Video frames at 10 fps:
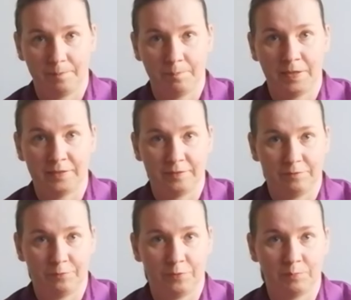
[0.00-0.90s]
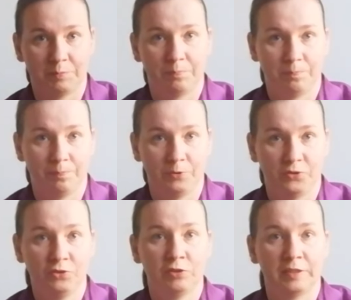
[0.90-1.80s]
But from the
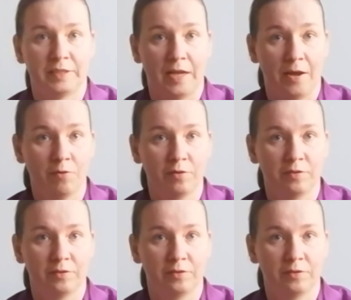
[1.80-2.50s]
position now,